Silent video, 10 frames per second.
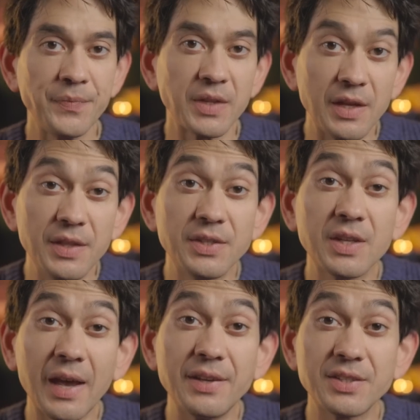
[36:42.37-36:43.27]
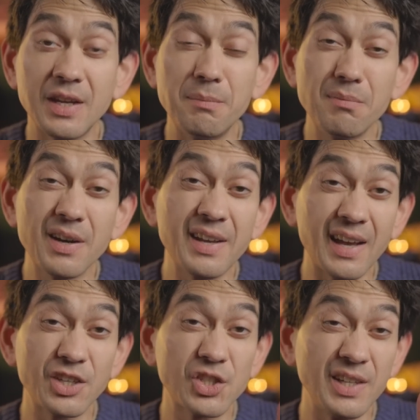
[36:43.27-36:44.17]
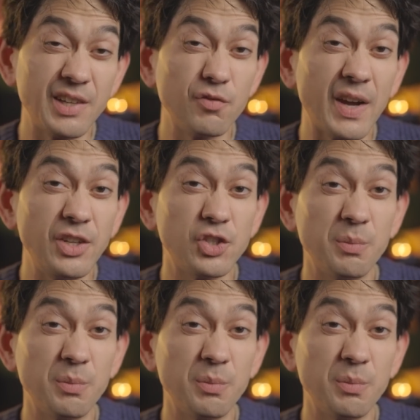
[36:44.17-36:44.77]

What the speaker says: In this case, it might actually enrage